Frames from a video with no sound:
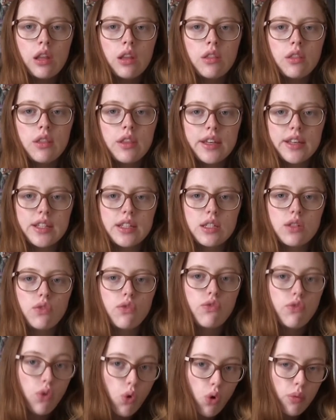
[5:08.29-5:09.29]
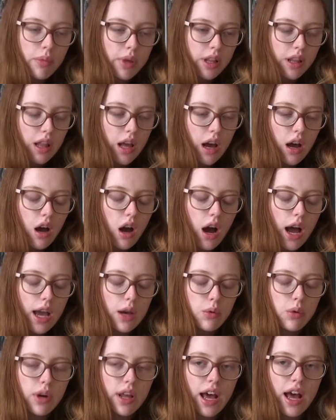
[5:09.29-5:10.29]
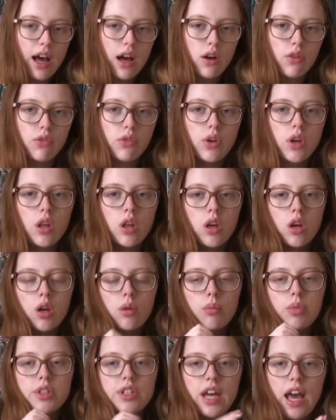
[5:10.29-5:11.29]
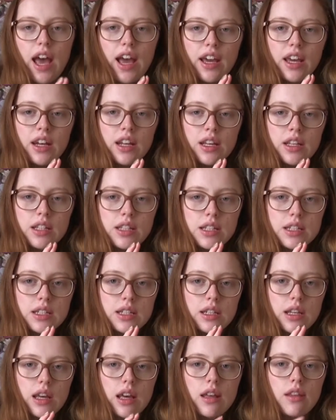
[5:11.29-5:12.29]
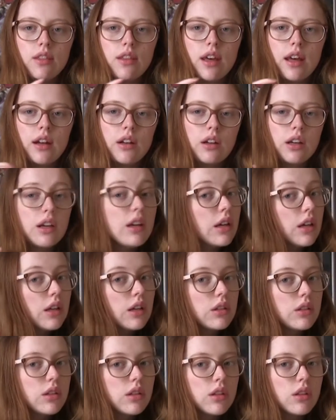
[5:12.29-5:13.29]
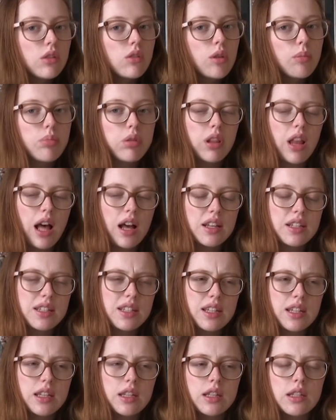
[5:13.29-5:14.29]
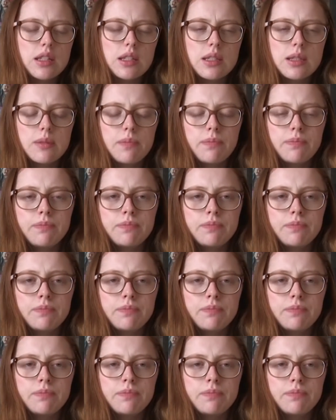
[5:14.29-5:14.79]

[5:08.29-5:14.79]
this formula, I would have protagonist, and then the plus is